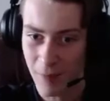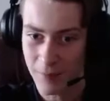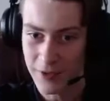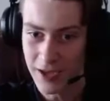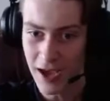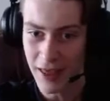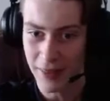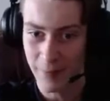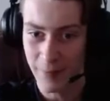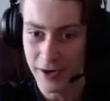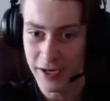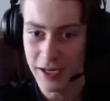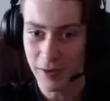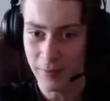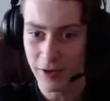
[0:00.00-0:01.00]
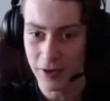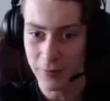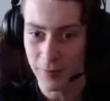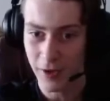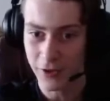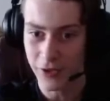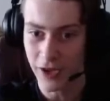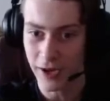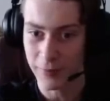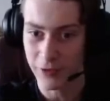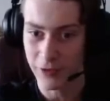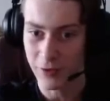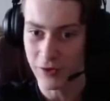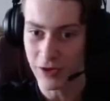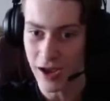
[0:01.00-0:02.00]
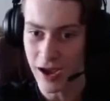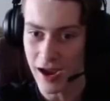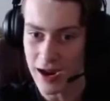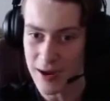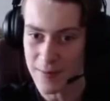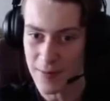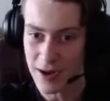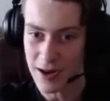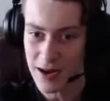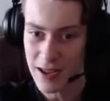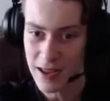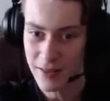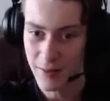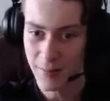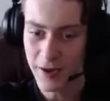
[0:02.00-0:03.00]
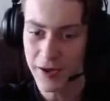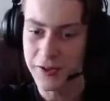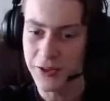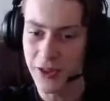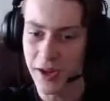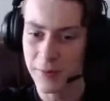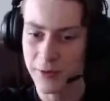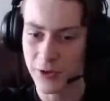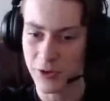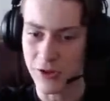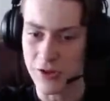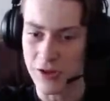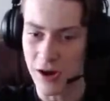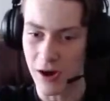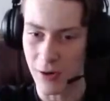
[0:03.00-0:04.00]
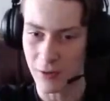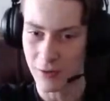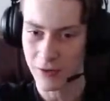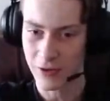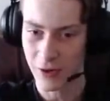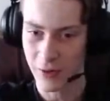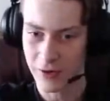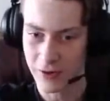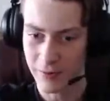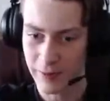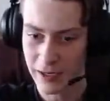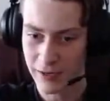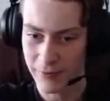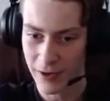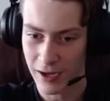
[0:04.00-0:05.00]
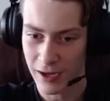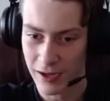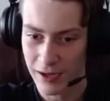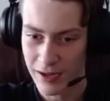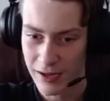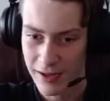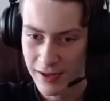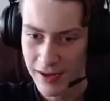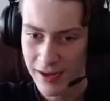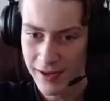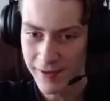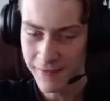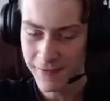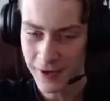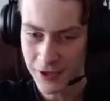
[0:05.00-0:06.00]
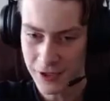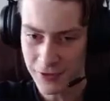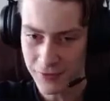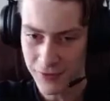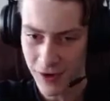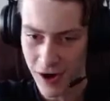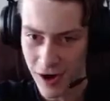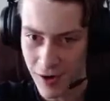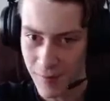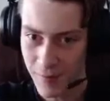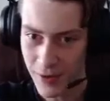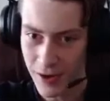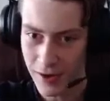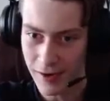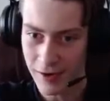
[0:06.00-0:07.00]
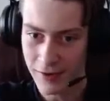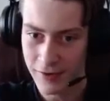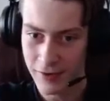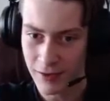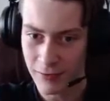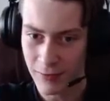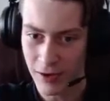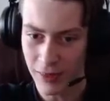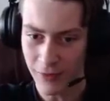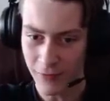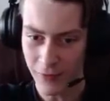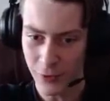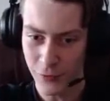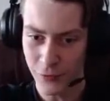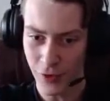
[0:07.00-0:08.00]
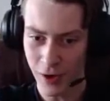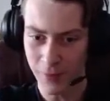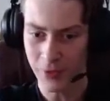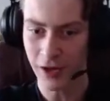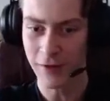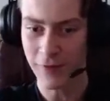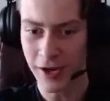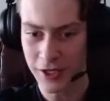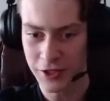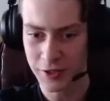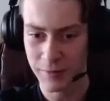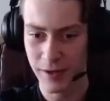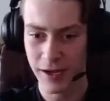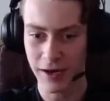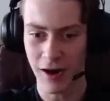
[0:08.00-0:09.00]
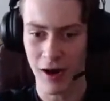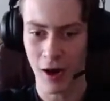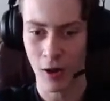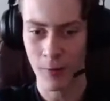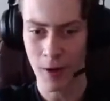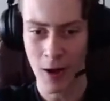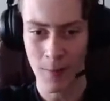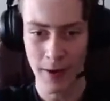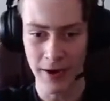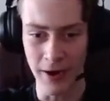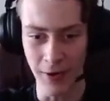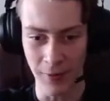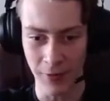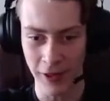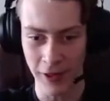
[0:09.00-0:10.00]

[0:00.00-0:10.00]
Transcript: yeah, the medium and small slimes do die, but the big slimes just don't. So it's a bit of a inefficient farm, but it's one of the first farms that I've actually made all on my own